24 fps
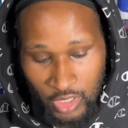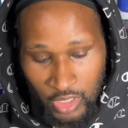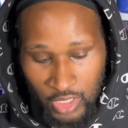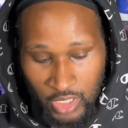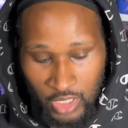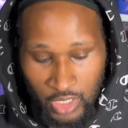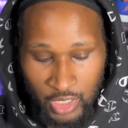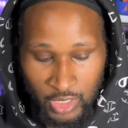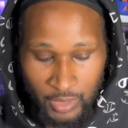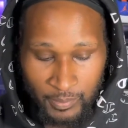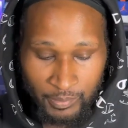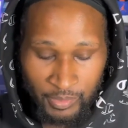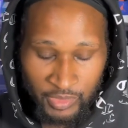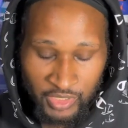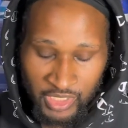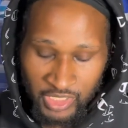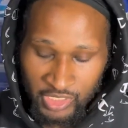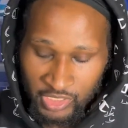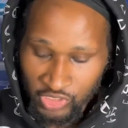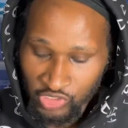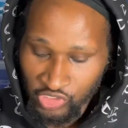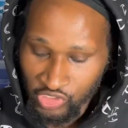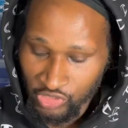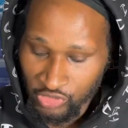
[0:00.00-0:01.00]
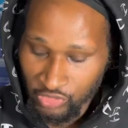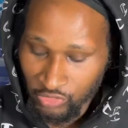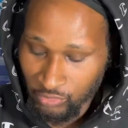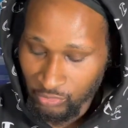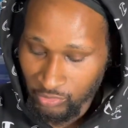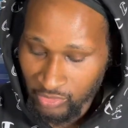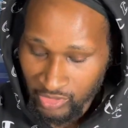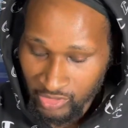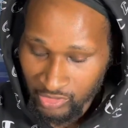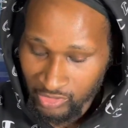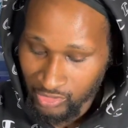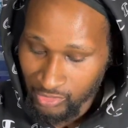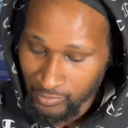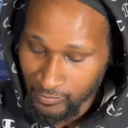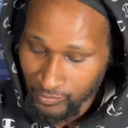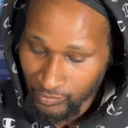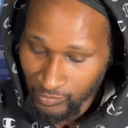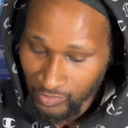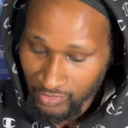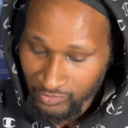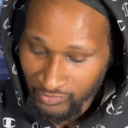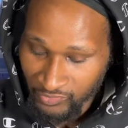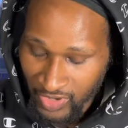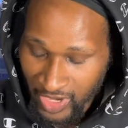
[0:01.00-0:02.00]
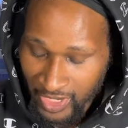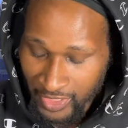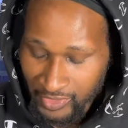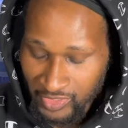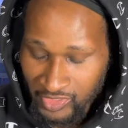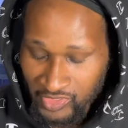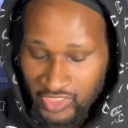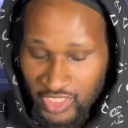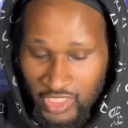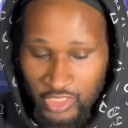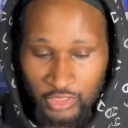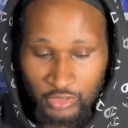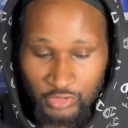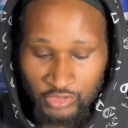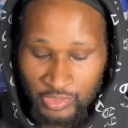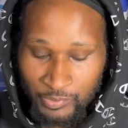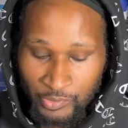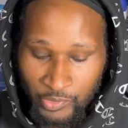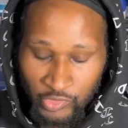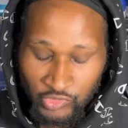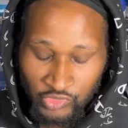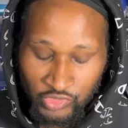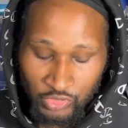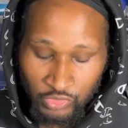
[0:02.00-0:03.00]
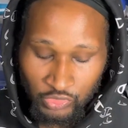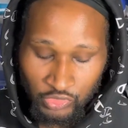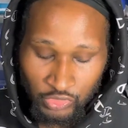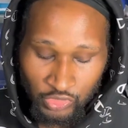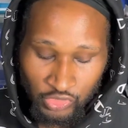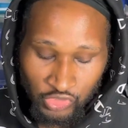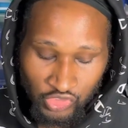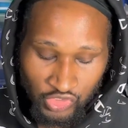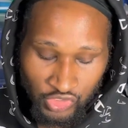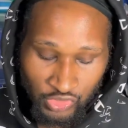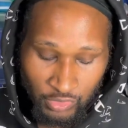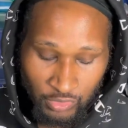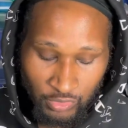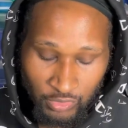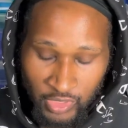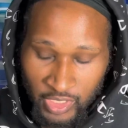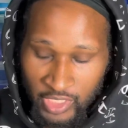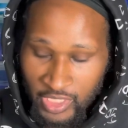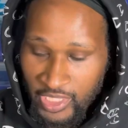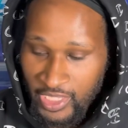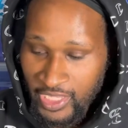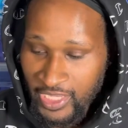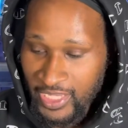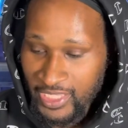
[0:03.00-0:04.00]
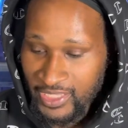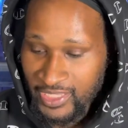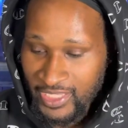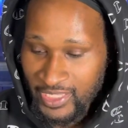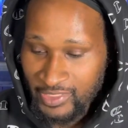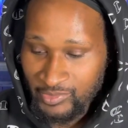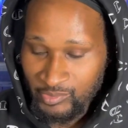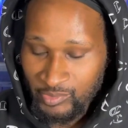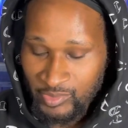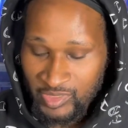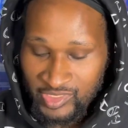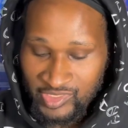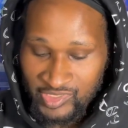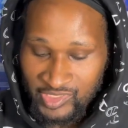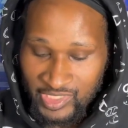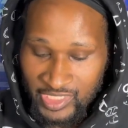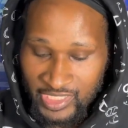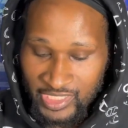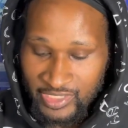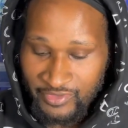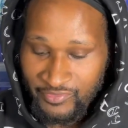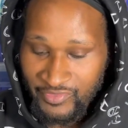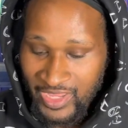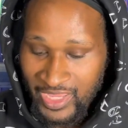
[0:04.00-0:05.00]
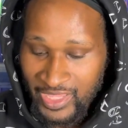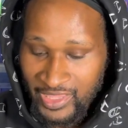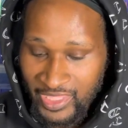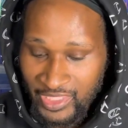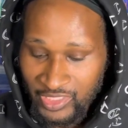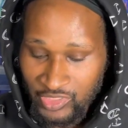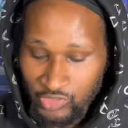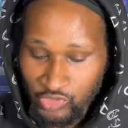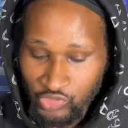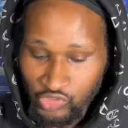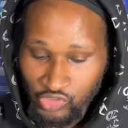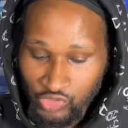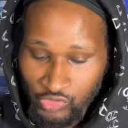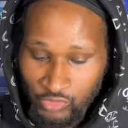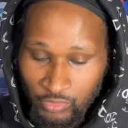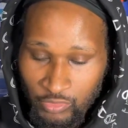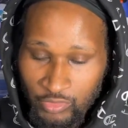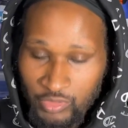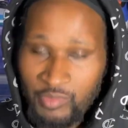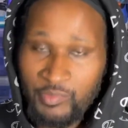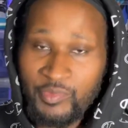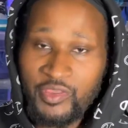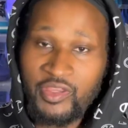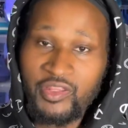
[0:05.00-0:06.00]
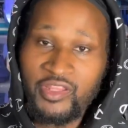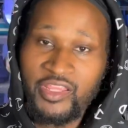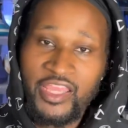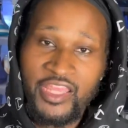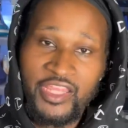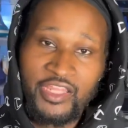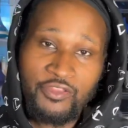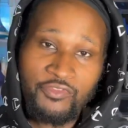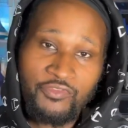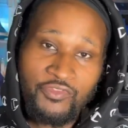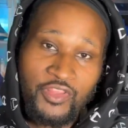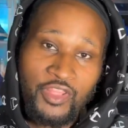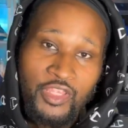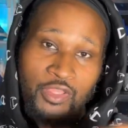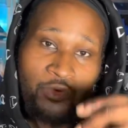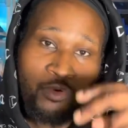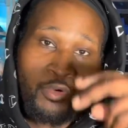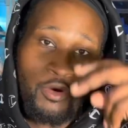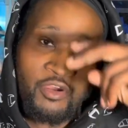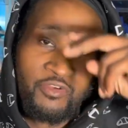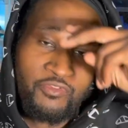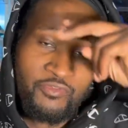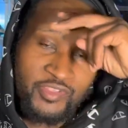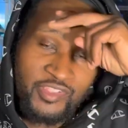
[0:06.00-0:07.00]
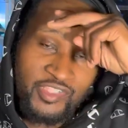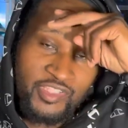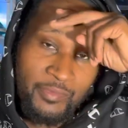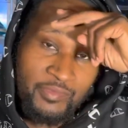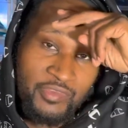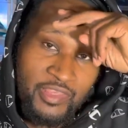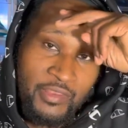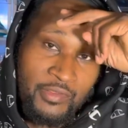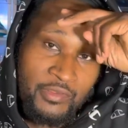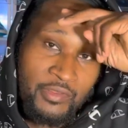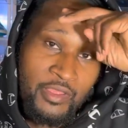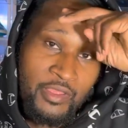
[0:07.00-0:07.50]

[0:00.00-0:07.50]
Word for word: Um, but yeah, this shoe is fire. Let's get close and personal to the shoe and let me see if y'all like this shoe and then we're gonna end the video off with something